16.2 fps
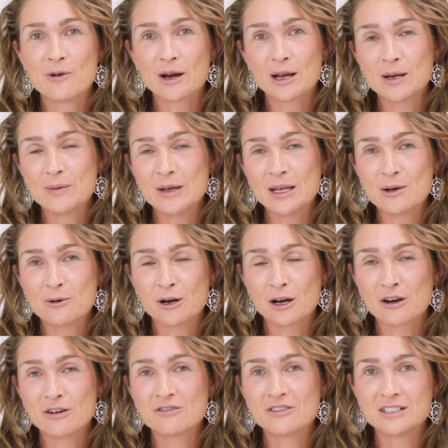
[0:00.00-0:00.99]
we're gonna make it
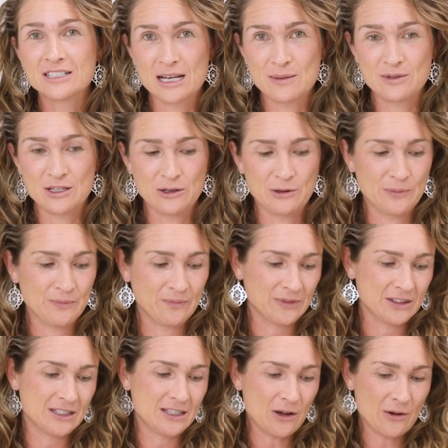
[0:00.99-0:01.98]
work for type two.
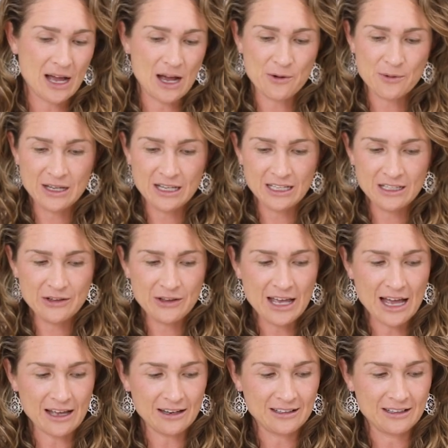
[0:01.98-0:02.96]
So how are we gonna do
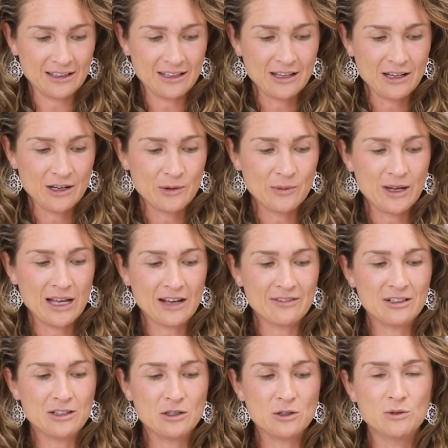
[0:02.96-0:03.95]
that? We
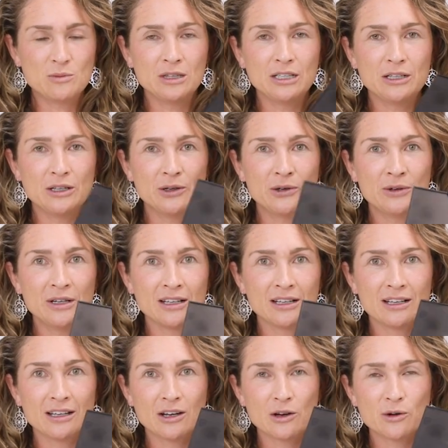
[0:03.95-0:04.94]
have a new blue,
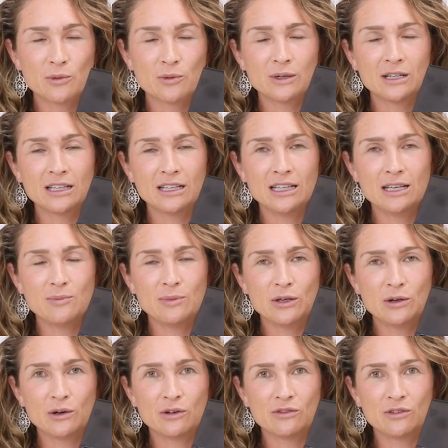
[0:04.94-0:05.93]
really
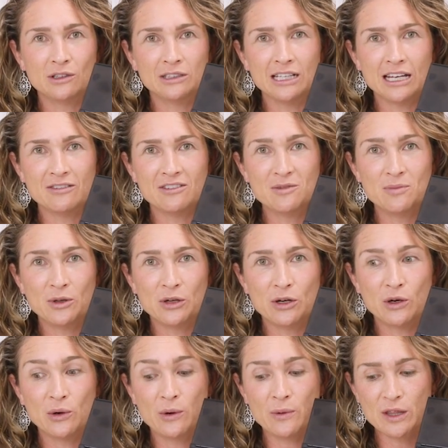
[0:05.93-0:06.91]
beautiful navy
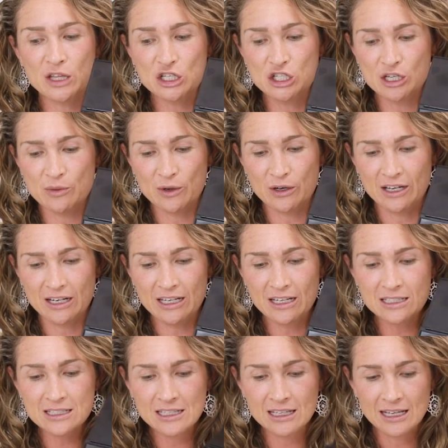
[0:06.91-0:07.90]
blue with shimmer in
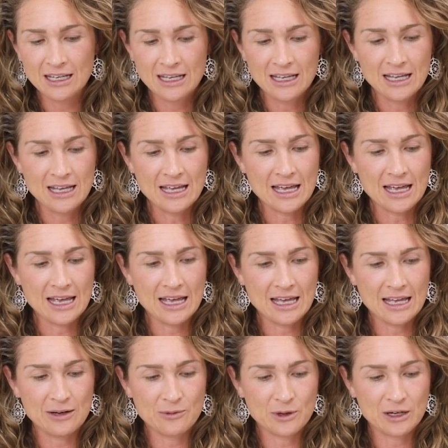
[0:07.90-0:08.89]
it.
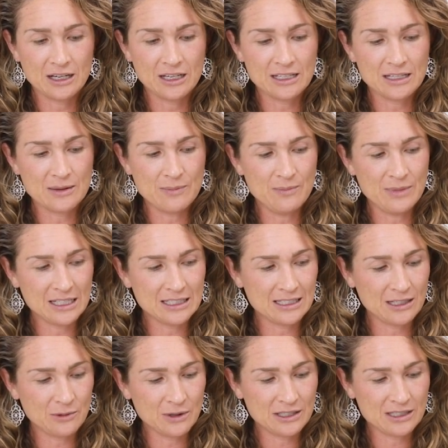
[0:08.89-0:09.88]
And we're gonna
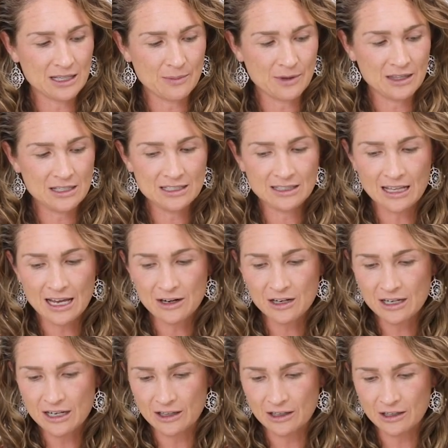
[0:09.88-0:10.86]
mix it with some of these
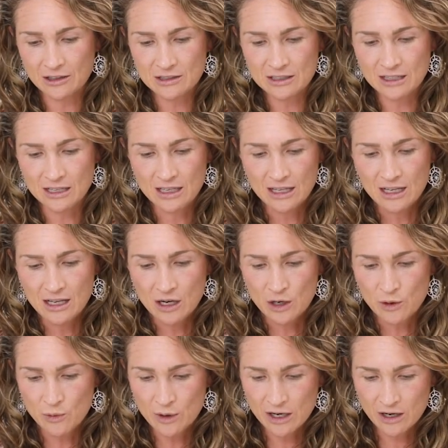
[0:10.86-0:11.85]
lighter colors
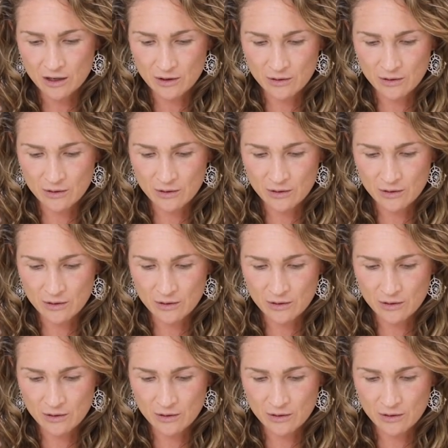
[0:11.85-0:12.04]
we are